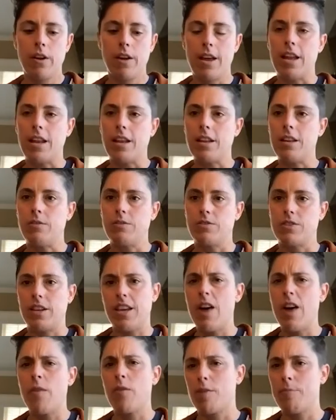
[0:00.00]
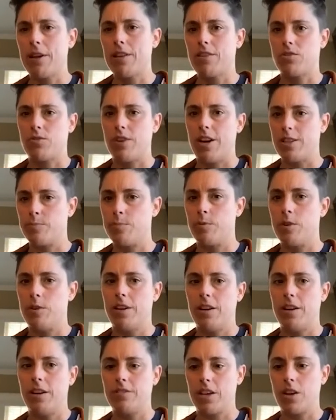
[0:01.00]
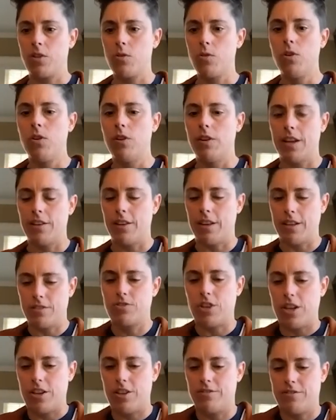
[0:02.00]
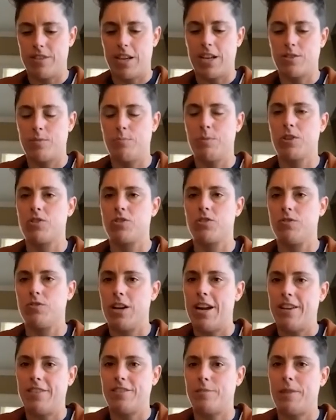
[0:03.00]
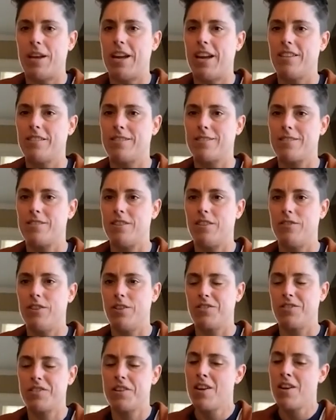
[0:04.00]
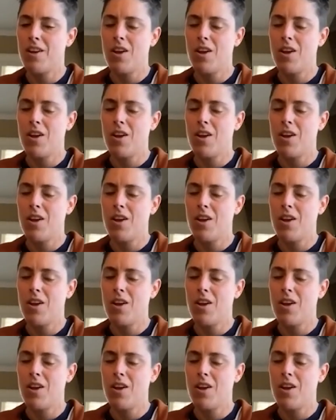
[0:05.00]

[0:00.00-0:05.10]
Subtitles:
And he was like, yeah, we're gonna make this rice bourbon. And I was like, cool. And I like tried to take some pictures of rice in my hands and stuff. He goes,